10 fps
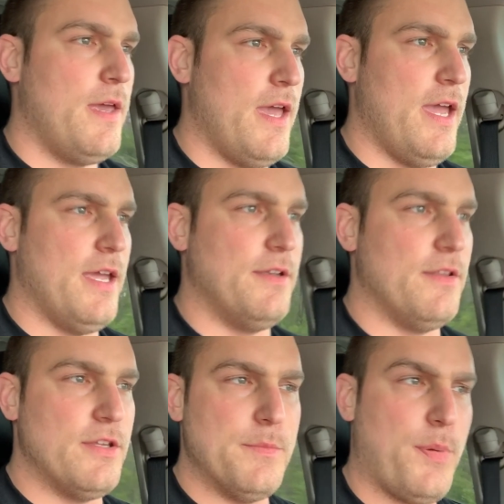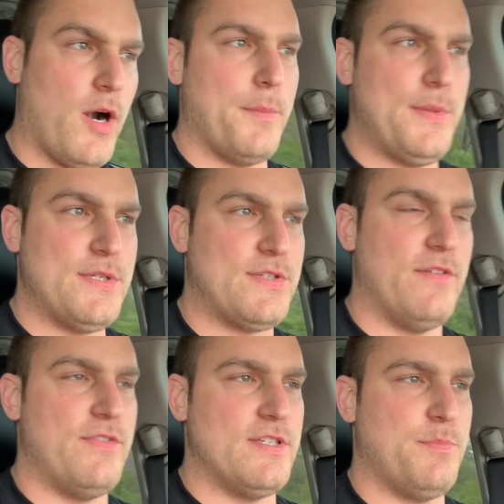And the purpose
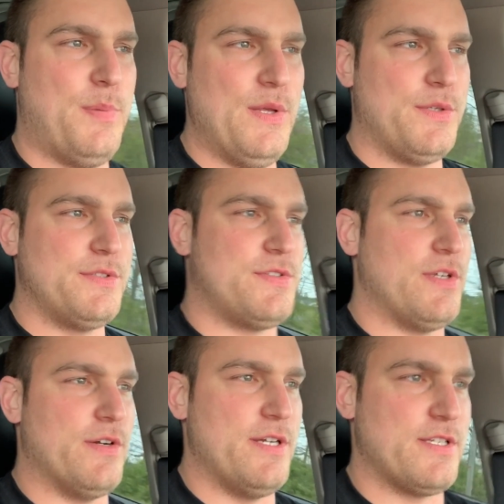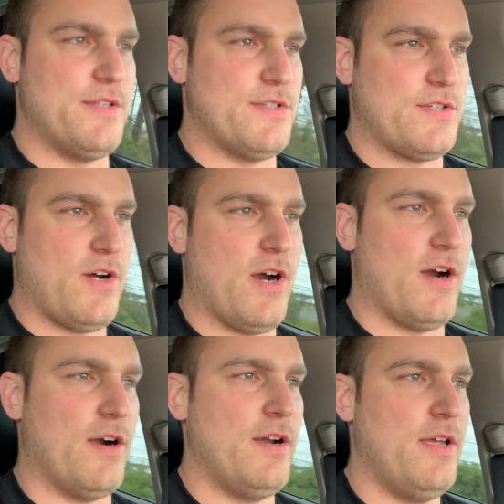of this build series on this
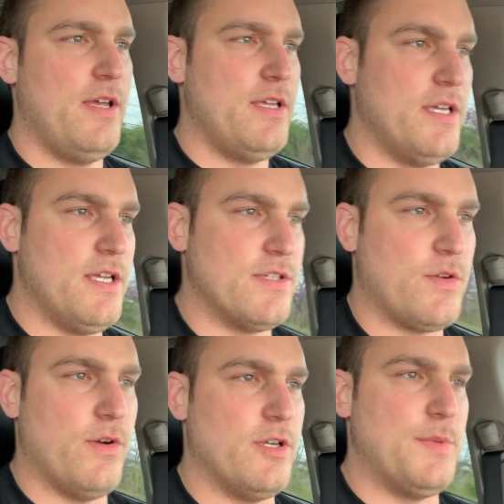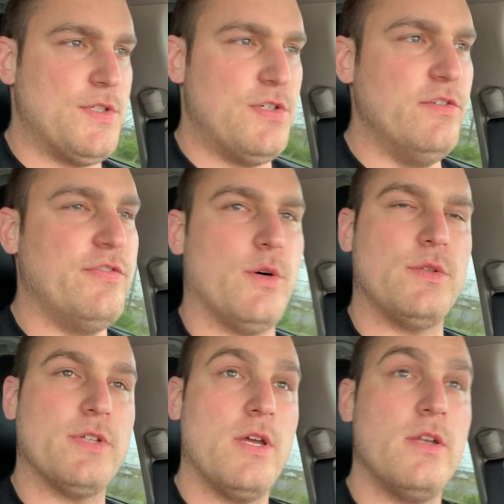car is going to be
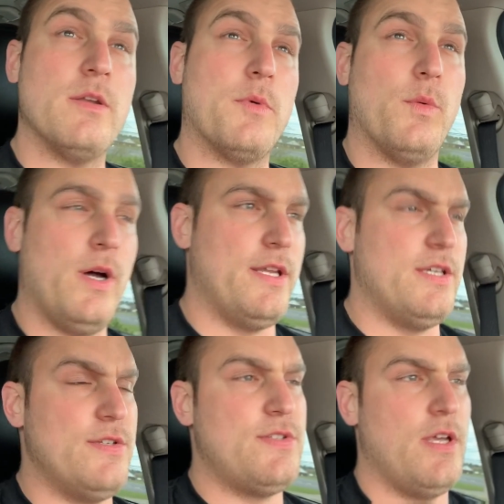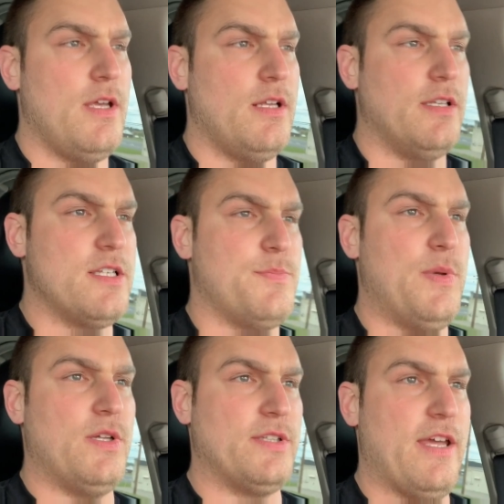twofold. Number one is, let's
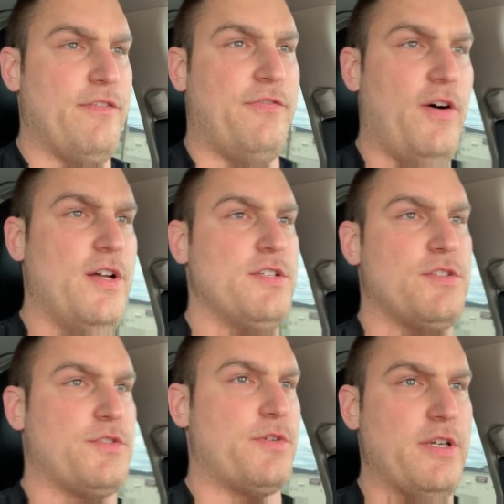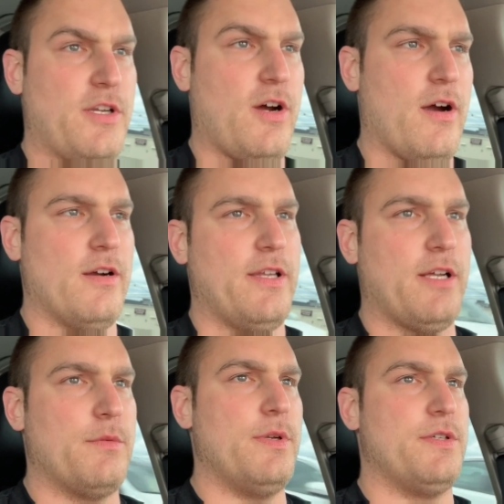build a fun street car, like
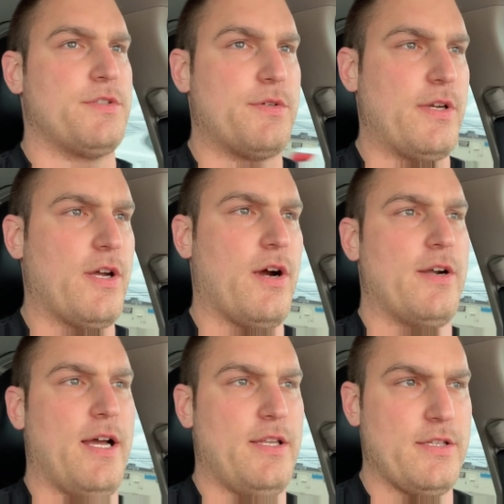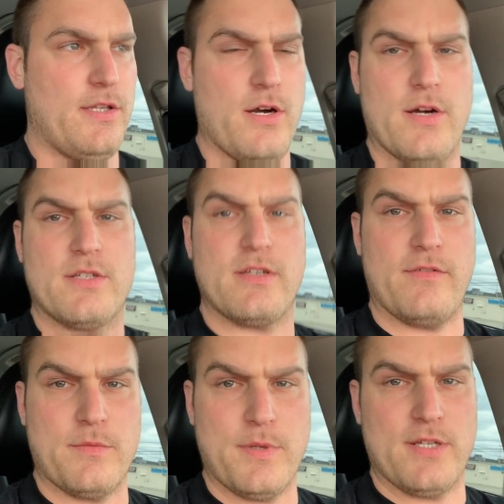a real street car, not like the
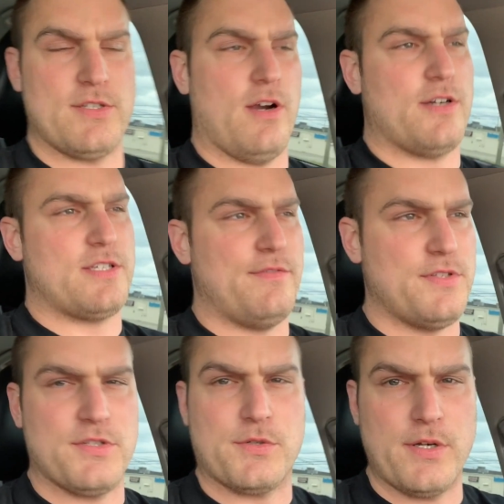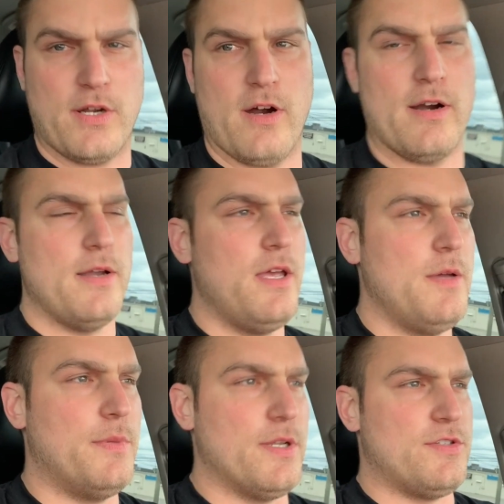RX-7. Because the RX-7 is a street car,
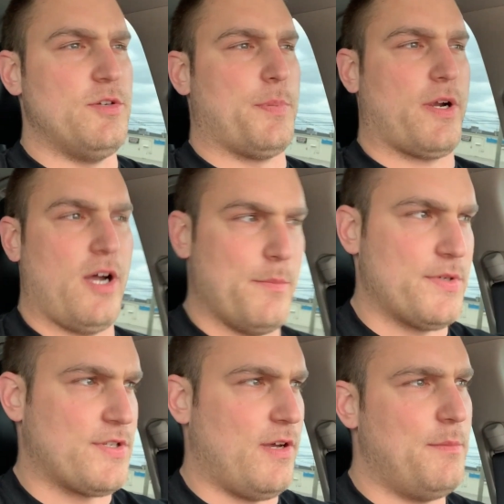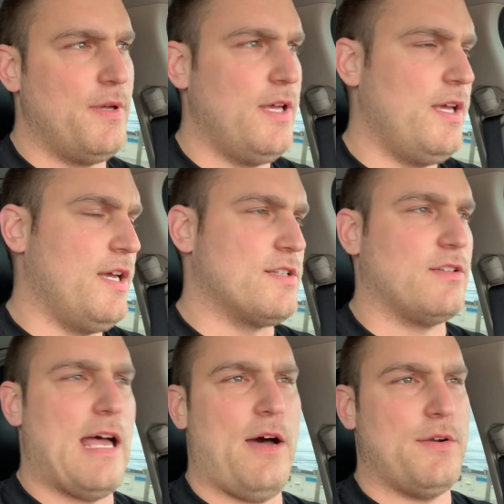but it's super cumbersome. It's
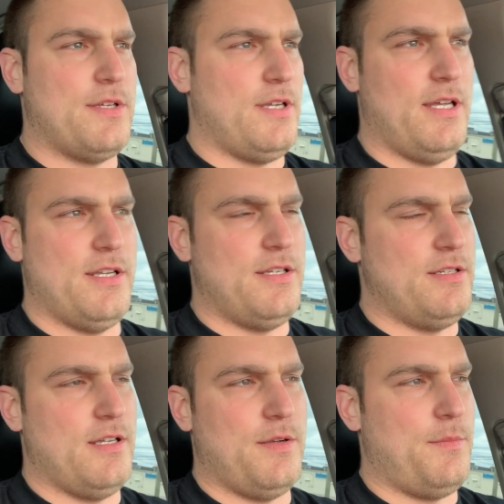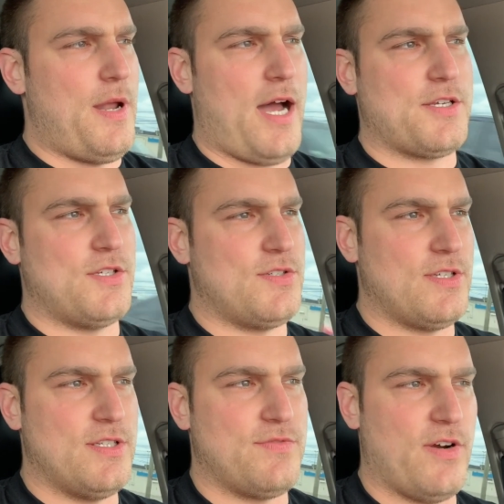loud and obnoxious,
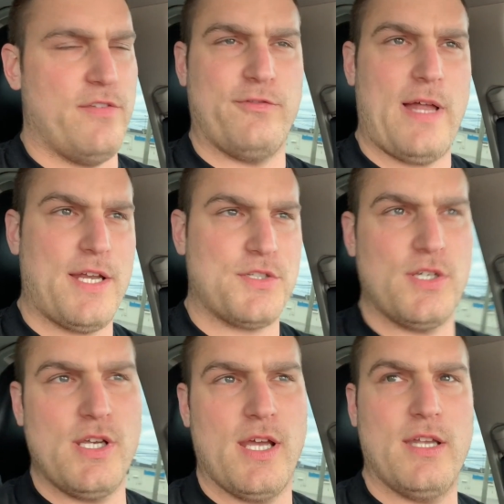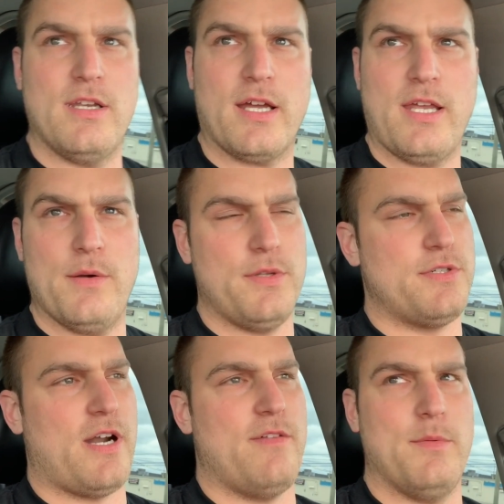and it's very flashy, and I can't really
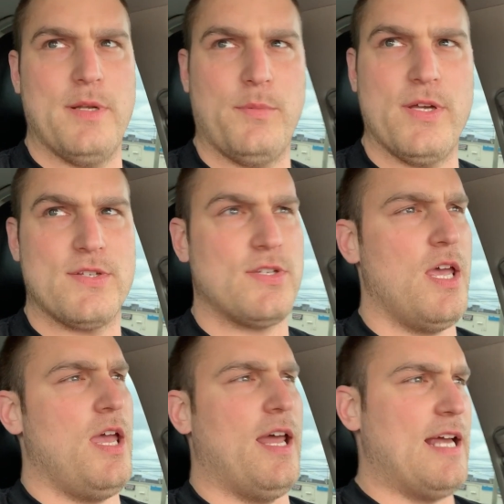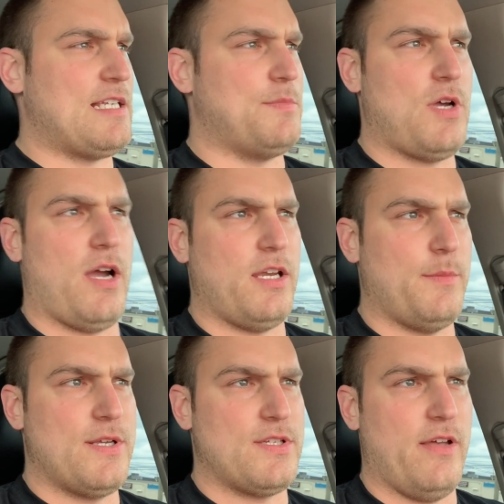drive it many places. And as I'm talking to
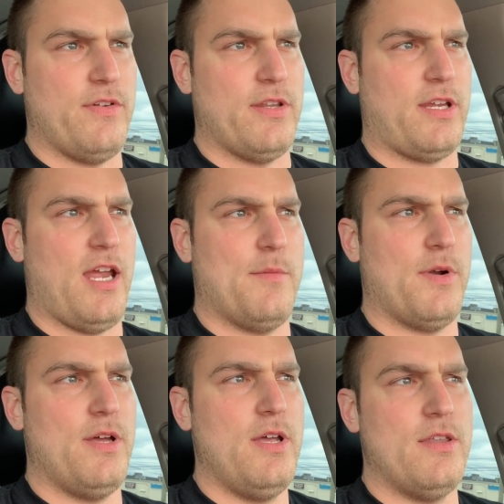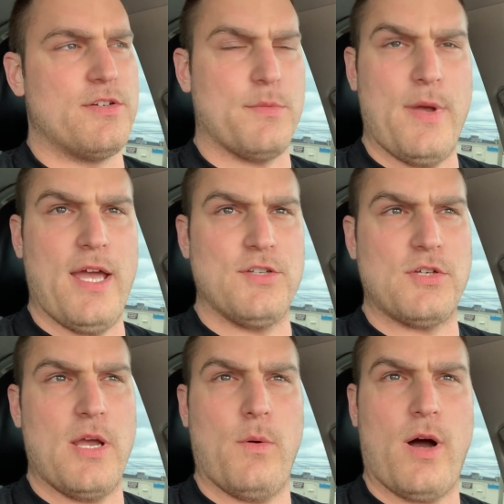myself into the camera, there's a man
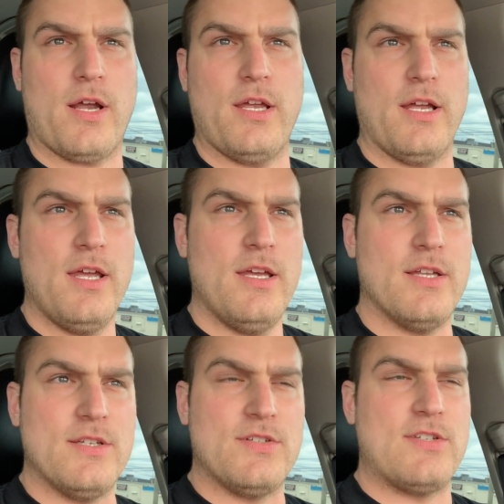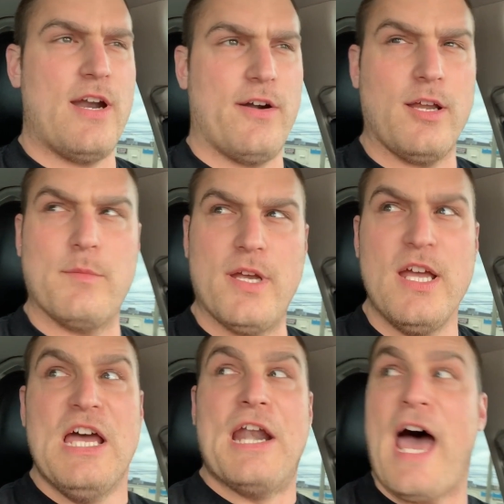jaywalking, and he's staring at me.
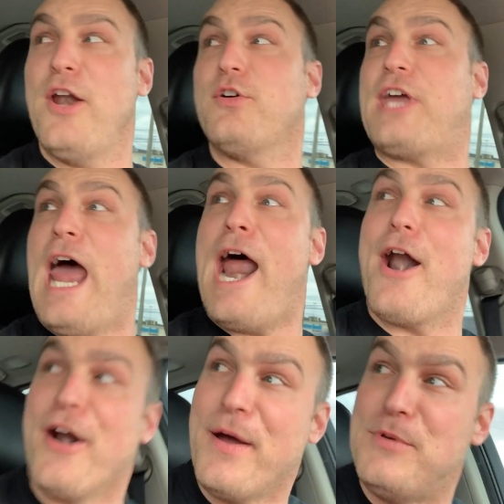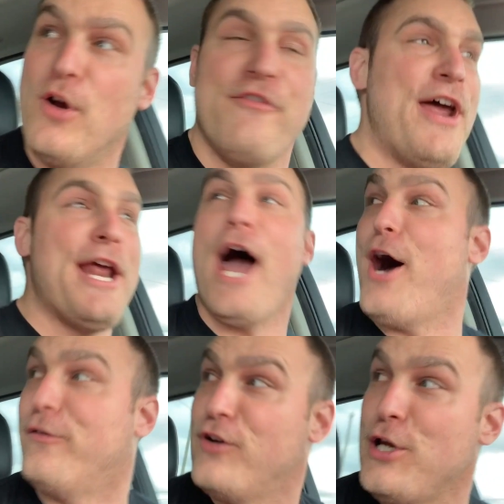And I don't care! I'm doing a
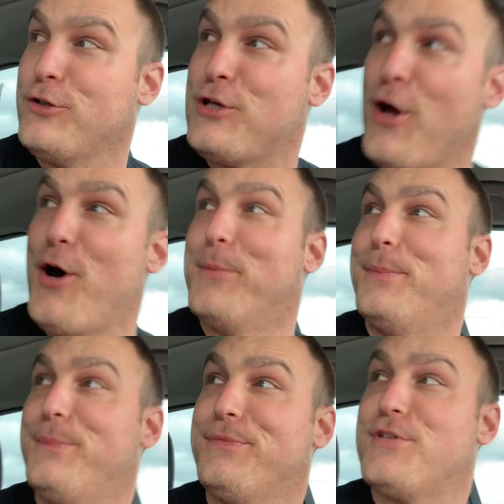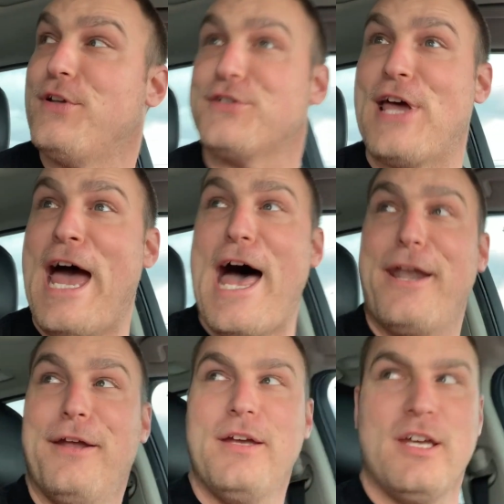video for YouTube! So there's that!
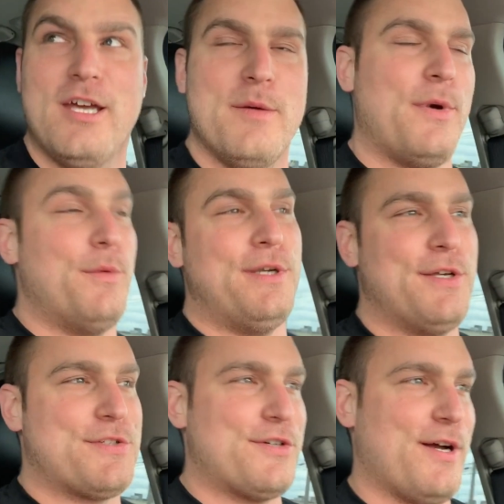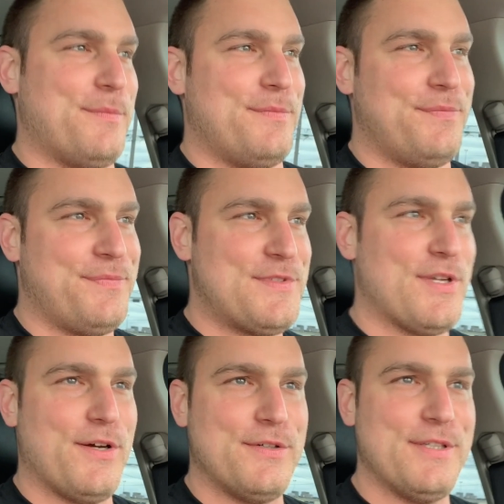My windows are up,
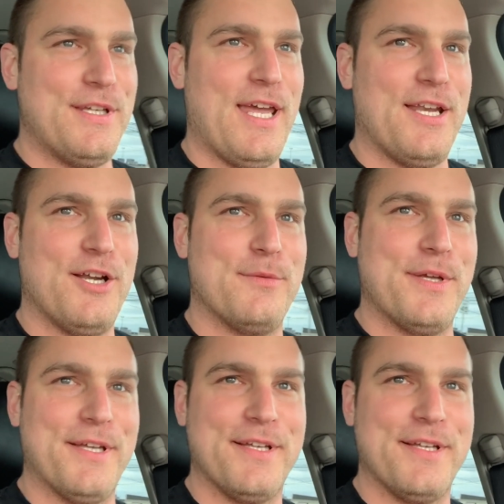so he can't hear me.